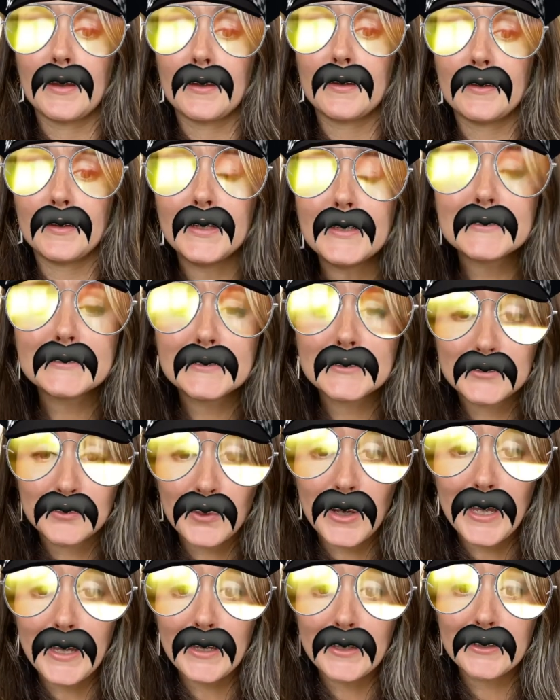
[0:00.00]
This is
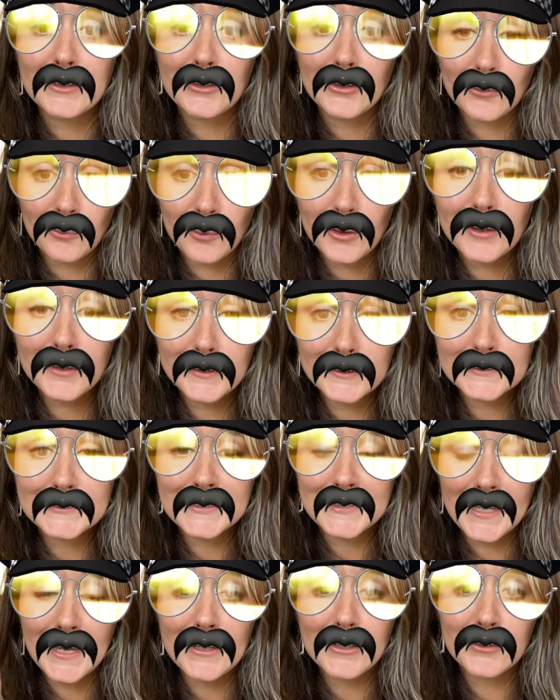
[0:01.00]
when you're working
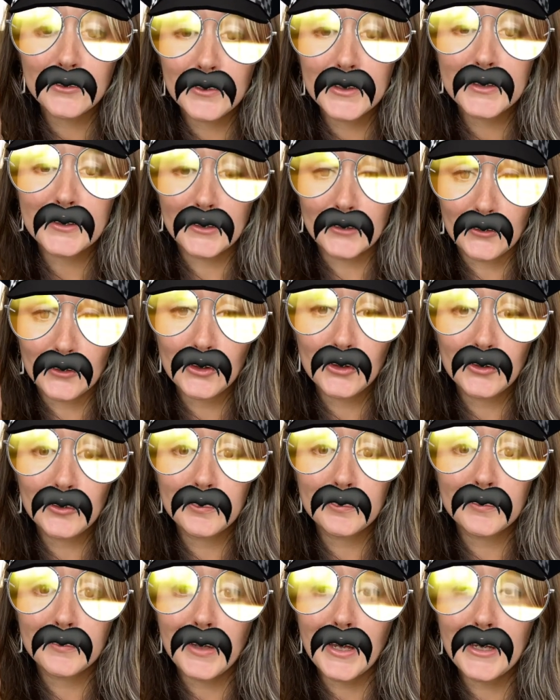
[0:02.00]
together with a
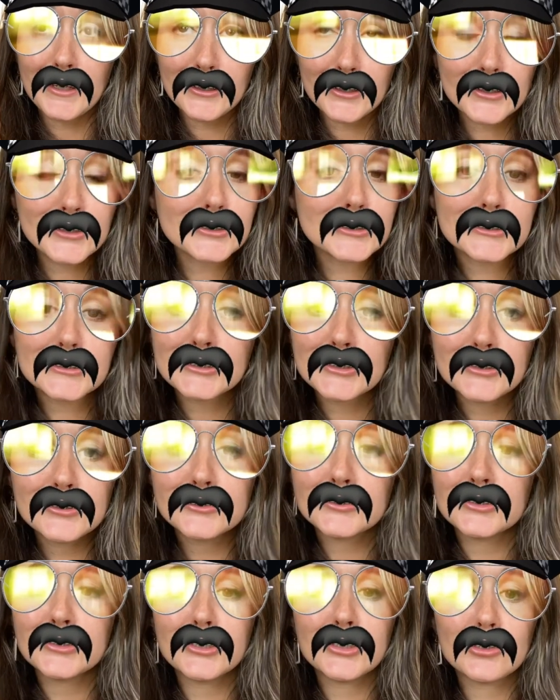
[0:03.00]
group and you're just
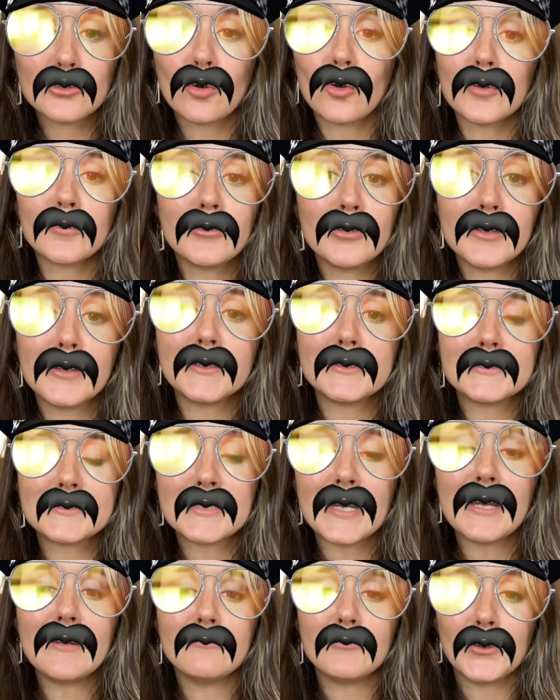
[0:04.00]
using your normal
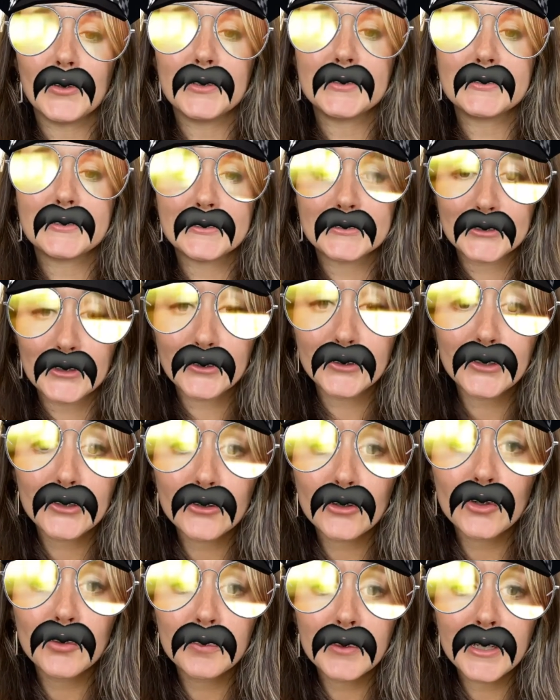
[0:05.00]
inside voices so your
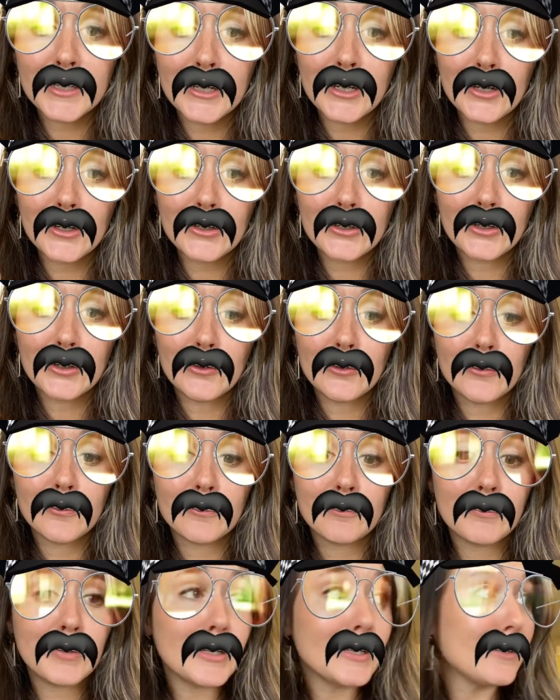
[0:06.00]
group can hear you.
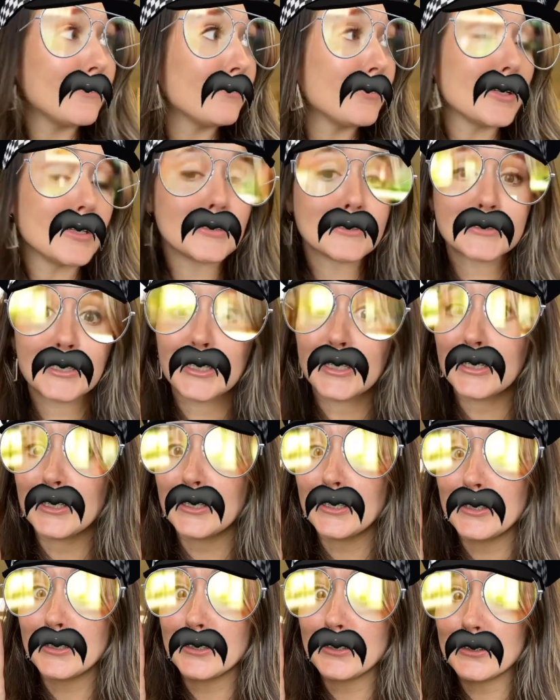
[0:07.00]
But if there's
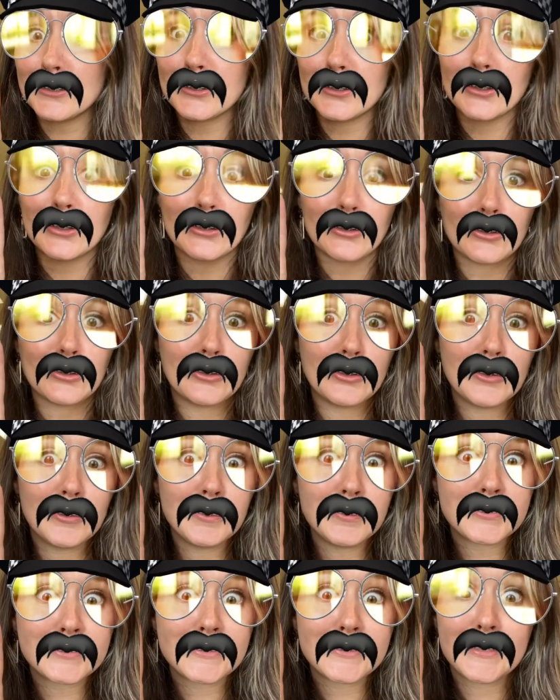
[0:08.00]
other
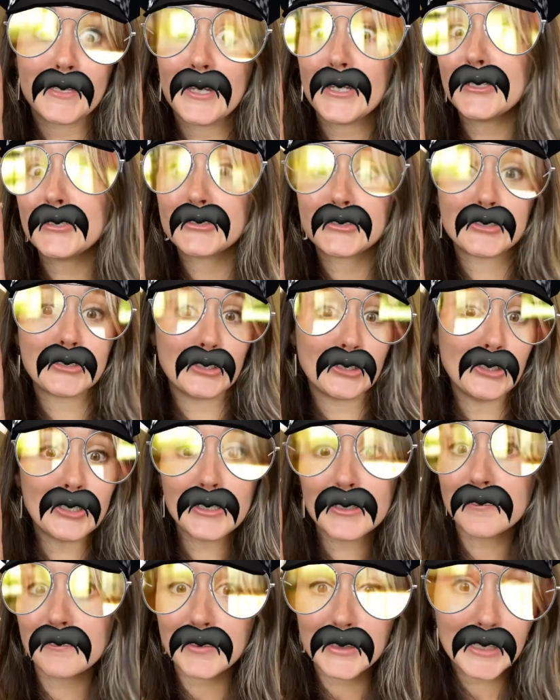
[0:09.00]
groups, they
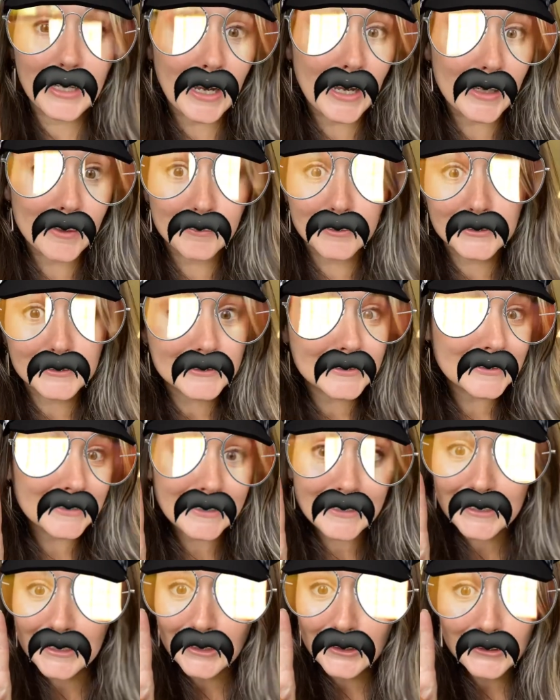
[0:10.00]
shouldn't be able to
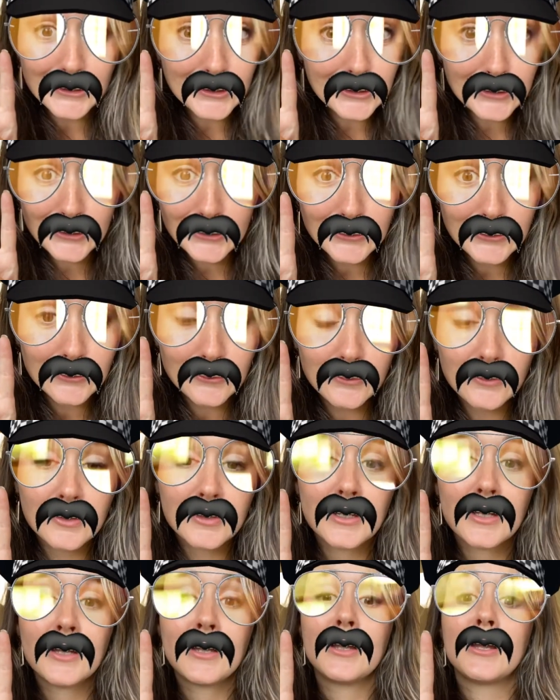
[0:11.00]
hear you.
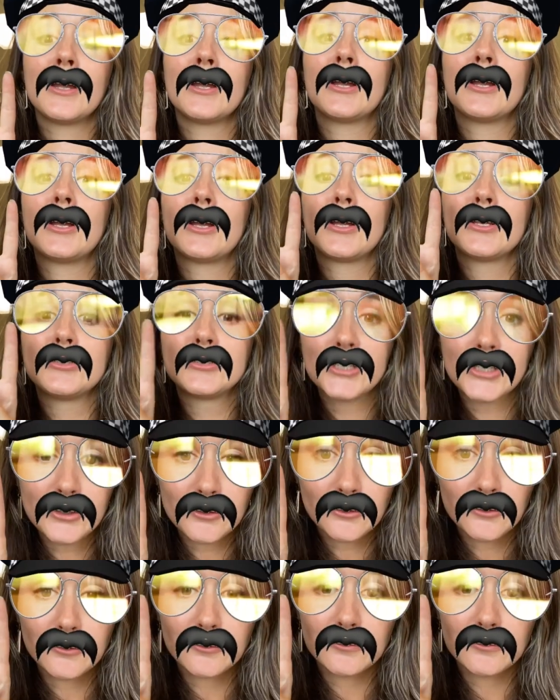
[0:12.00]
2.